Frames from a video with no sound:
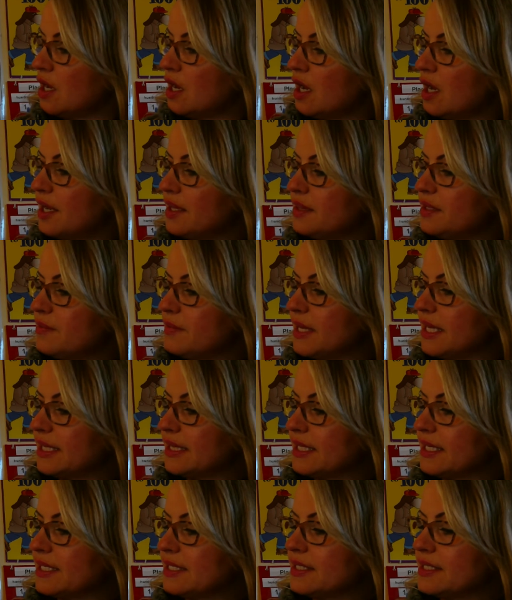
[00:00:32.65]
on the
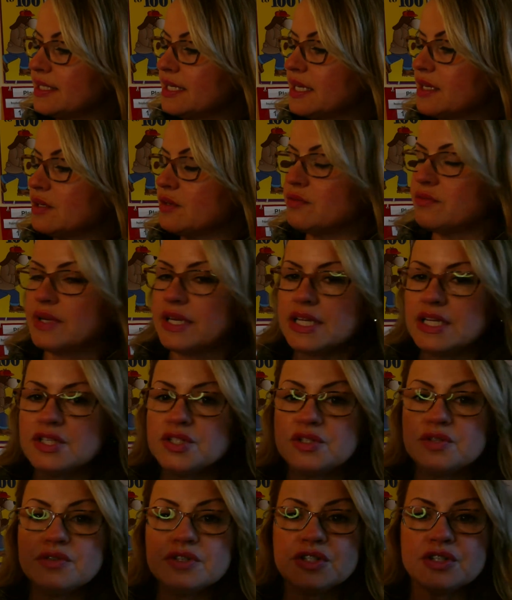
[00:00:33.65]
mainland and are ready
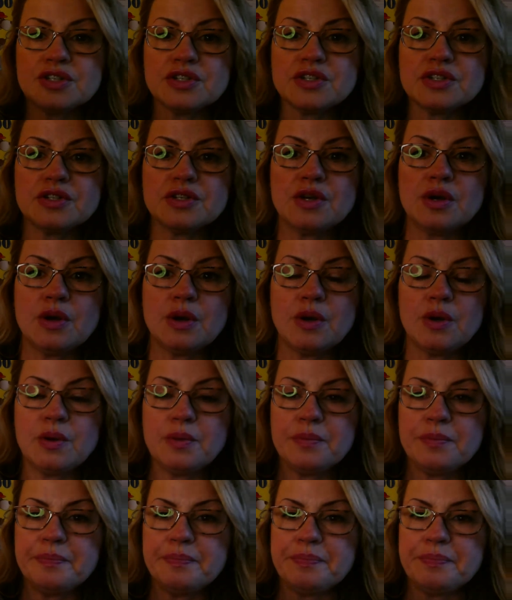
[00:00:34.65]
to return home.